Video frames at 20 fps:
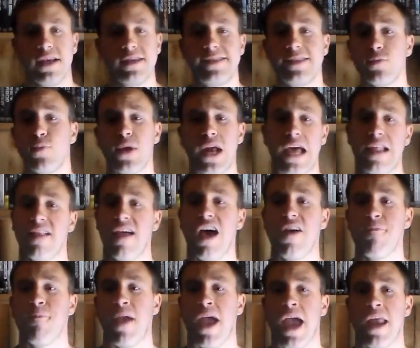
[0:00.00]
This is what I
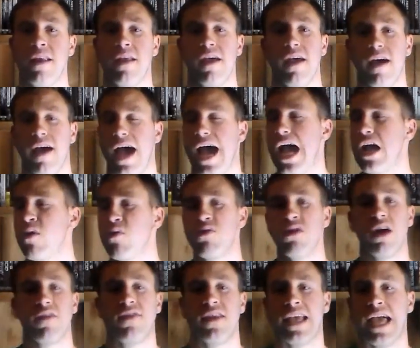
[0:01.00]
love, man. I
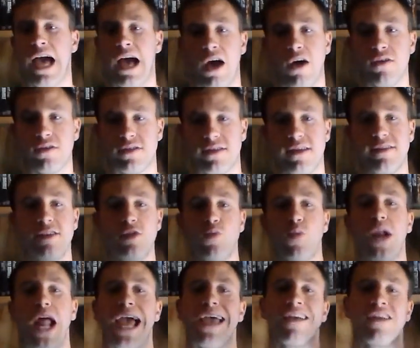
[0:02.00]
know nothing else. This
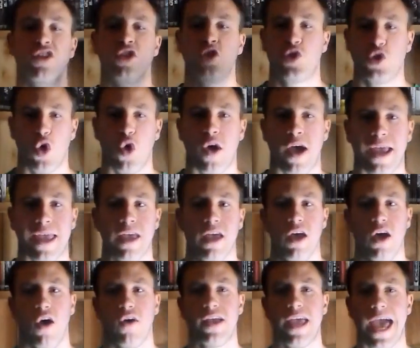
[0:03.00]
is what I enjoy,
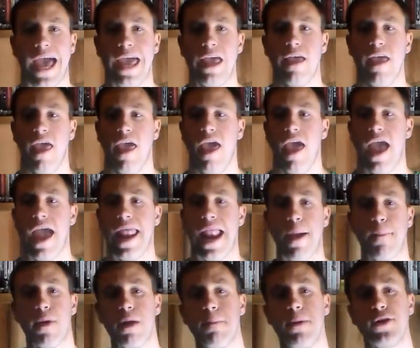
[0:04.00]
okay?
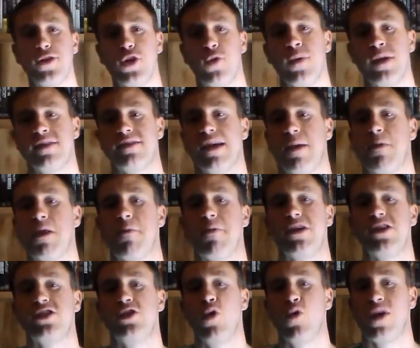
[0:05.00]
And I'm gonna be doing
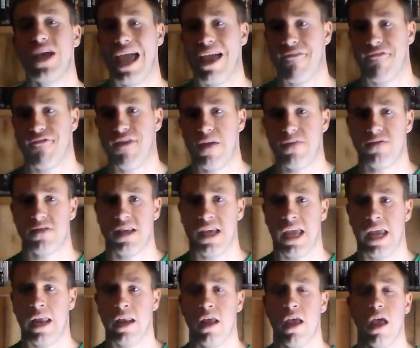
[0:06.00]
WWE
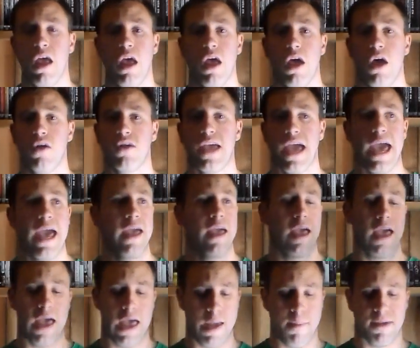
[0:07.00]
2K15,
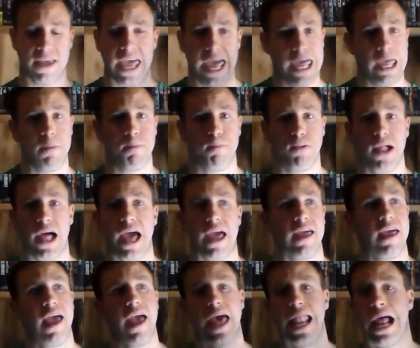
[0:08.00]
okay,
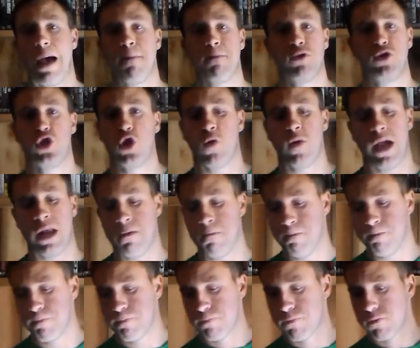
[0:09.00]
gameplay, and I'm
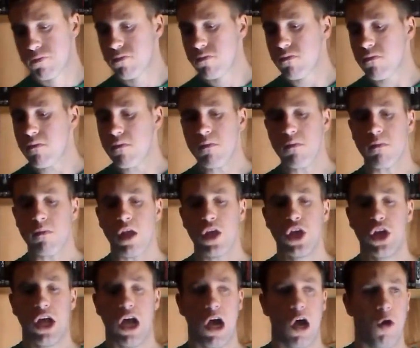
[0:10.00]
doing,
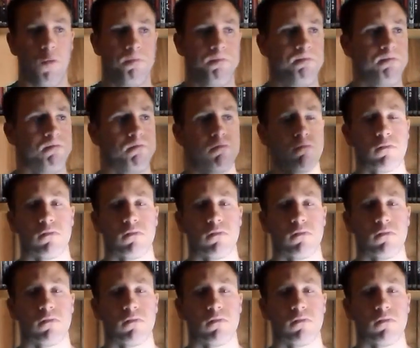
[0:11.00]
you know,